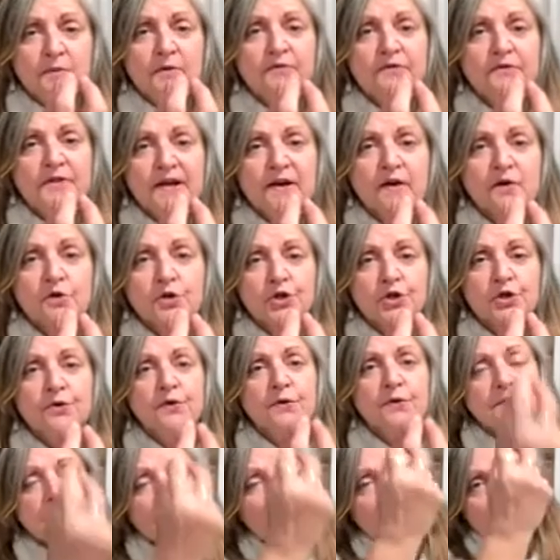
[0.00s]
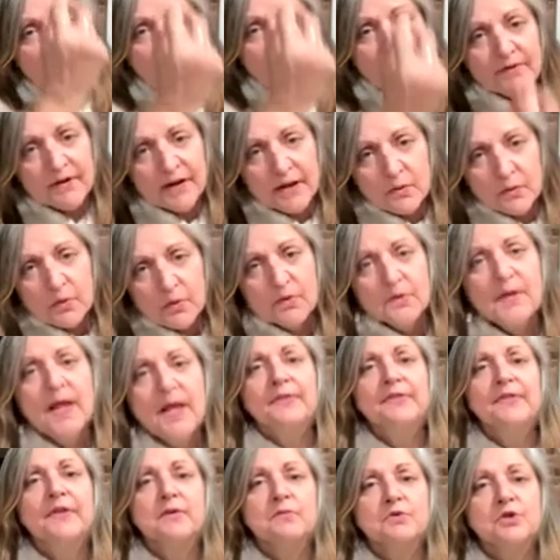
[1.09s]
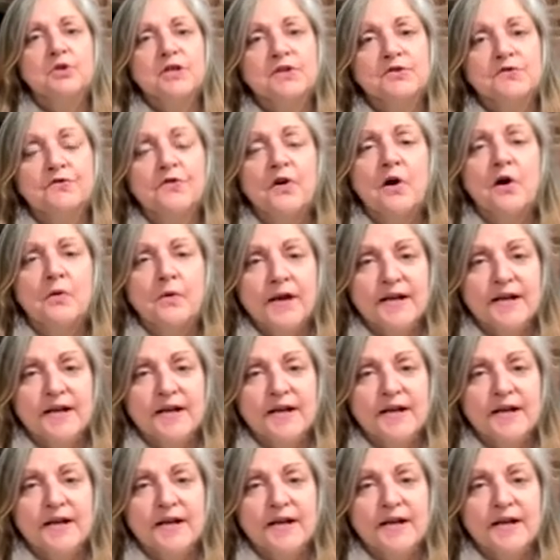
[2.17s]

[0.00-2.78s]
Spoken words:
if they don't chew them, the gravity will let them just fall